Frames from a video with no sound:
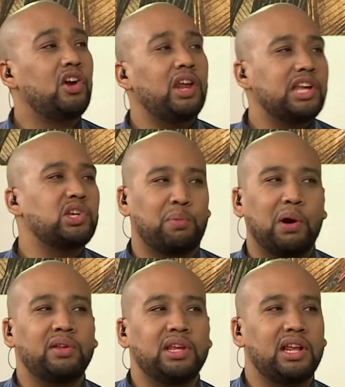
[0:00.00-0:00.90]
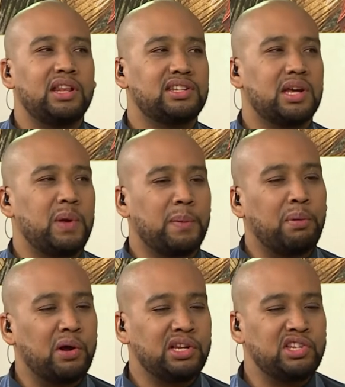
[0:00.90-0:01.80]
you got to get your protein in there somewhere,
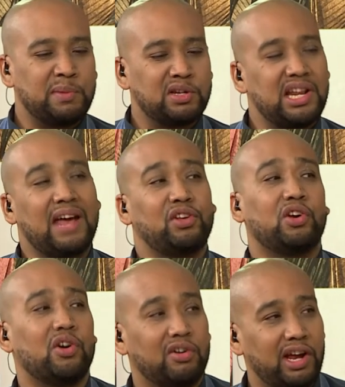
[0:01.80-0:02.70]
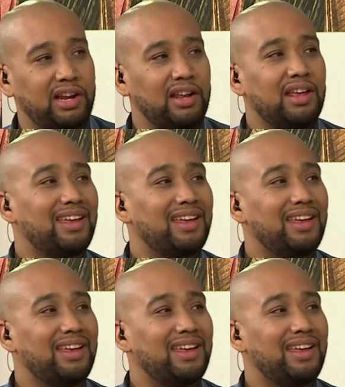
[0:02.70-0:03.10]
but yes. proteins you mostly have to cook, right?